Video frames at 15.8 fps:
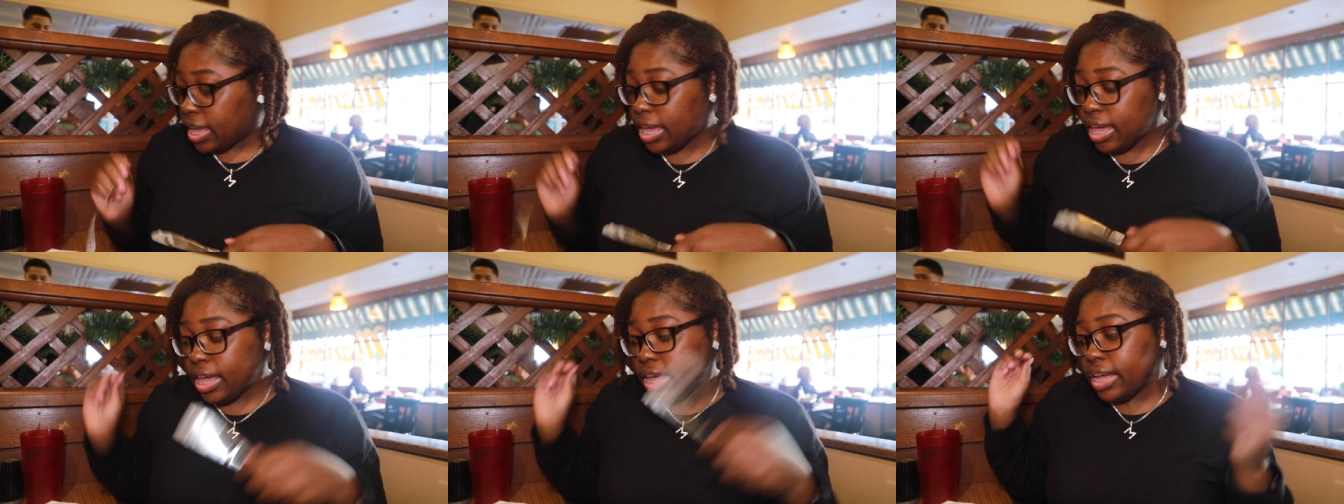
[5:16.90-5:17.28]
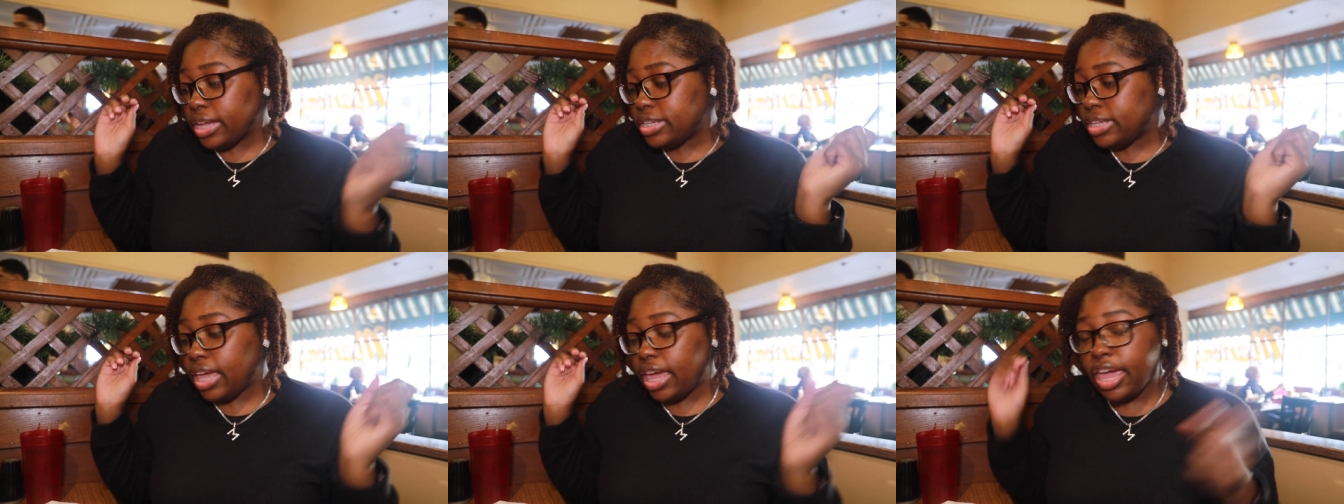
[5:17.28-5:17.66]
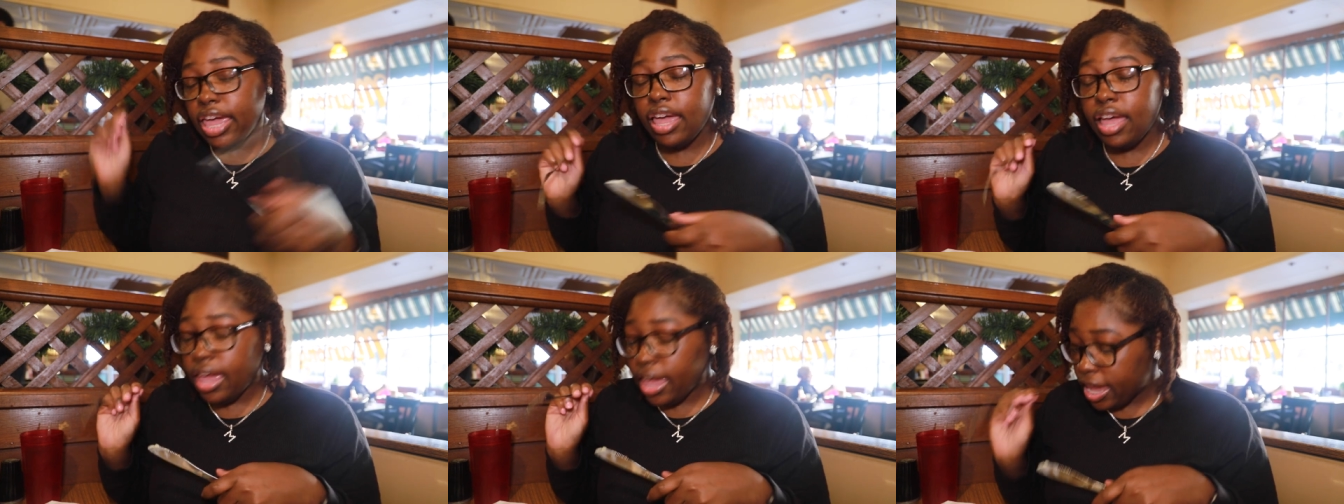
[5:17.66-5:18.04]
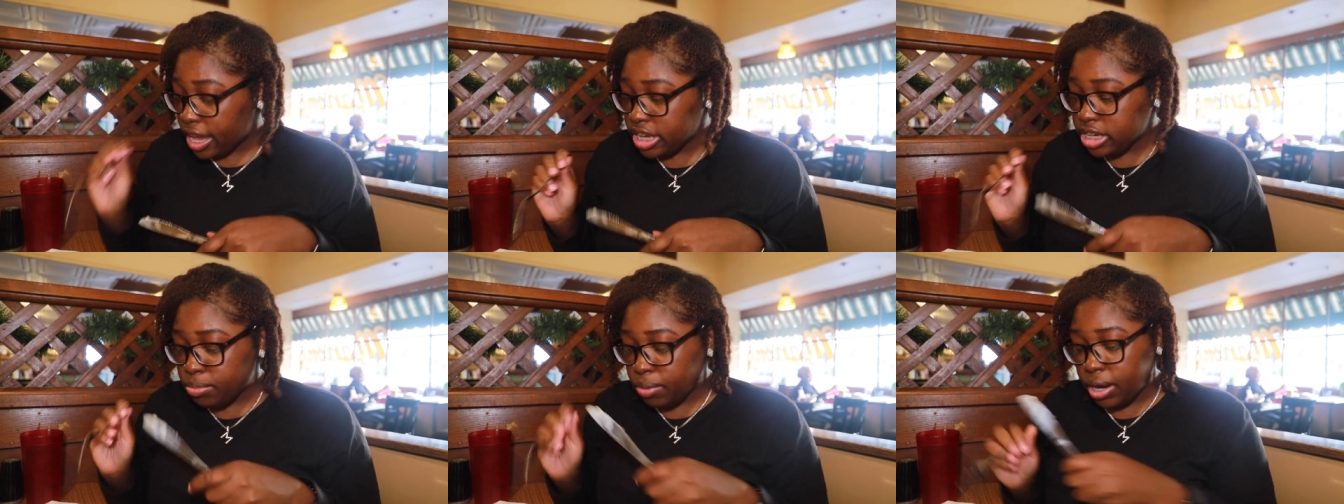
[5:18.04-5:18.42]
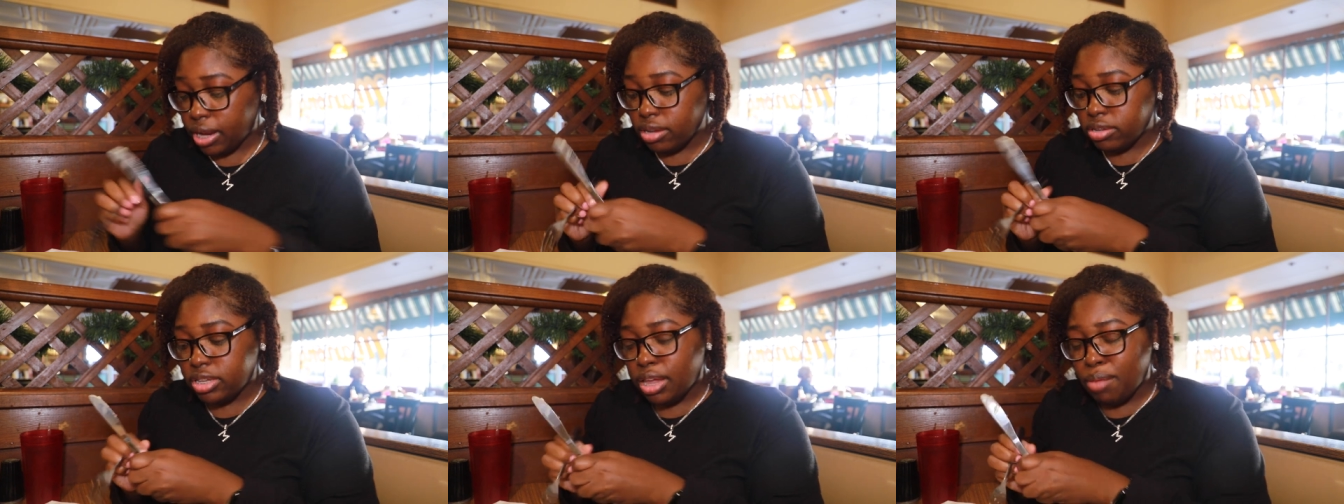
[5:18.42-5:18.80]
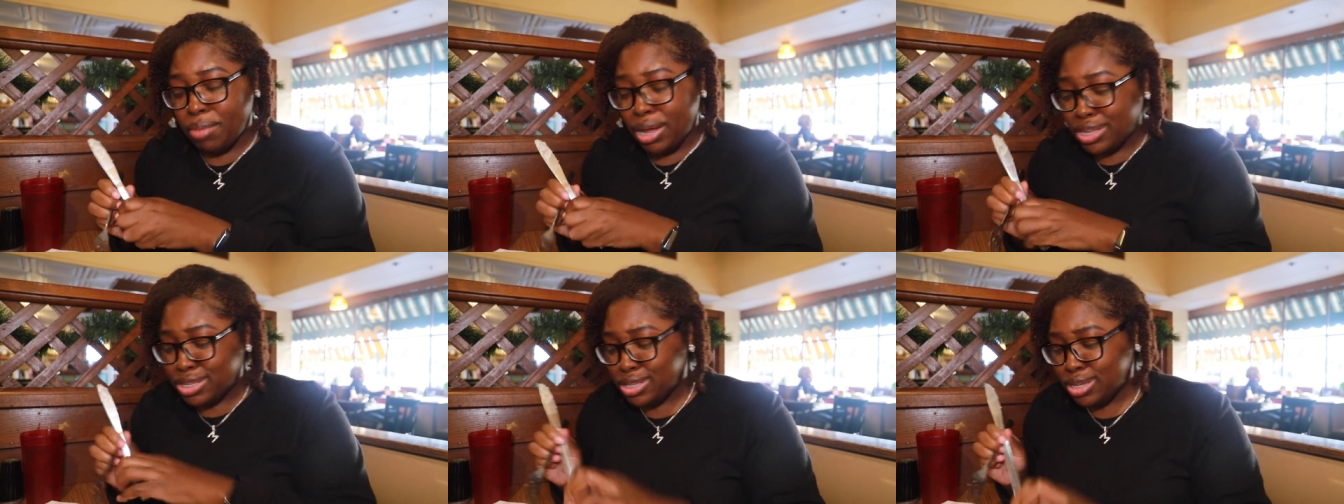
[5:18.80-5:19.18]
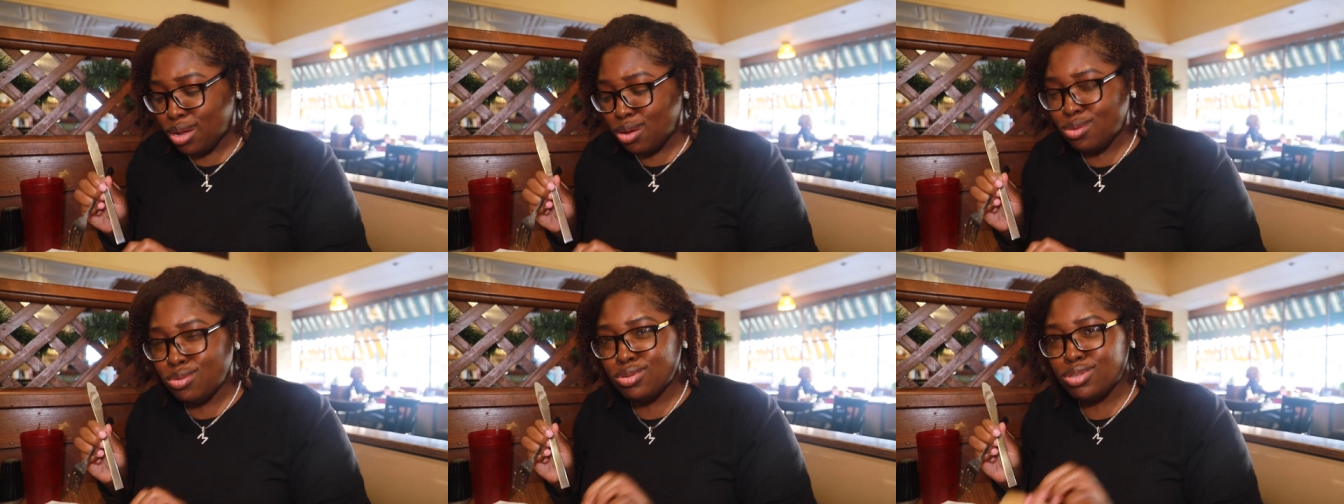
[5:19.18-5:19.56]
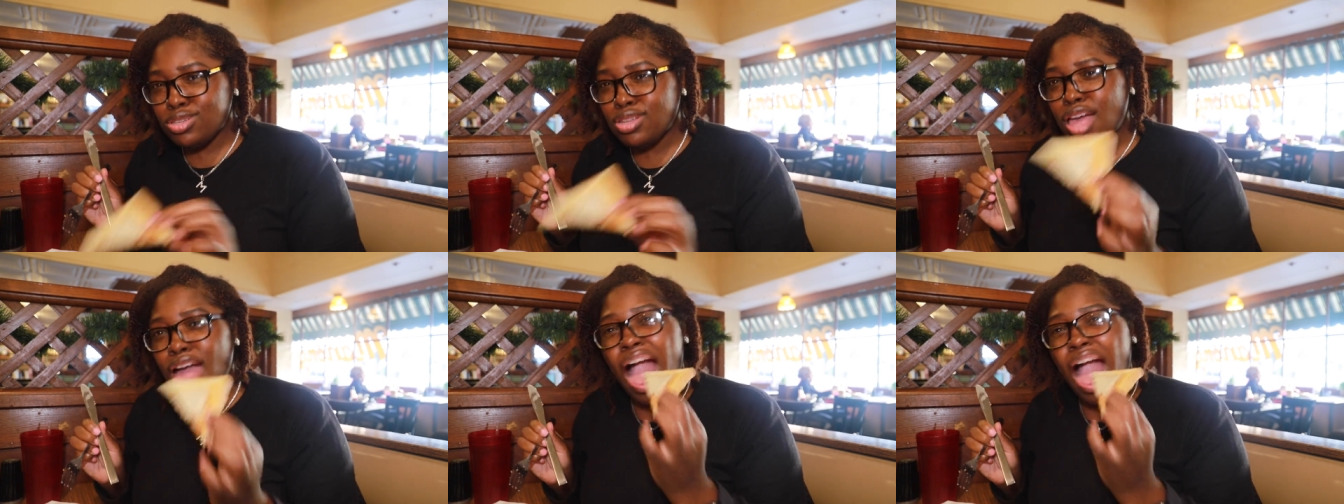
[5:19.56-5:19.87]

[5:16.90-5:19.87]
eggs, hash browns, and my toast,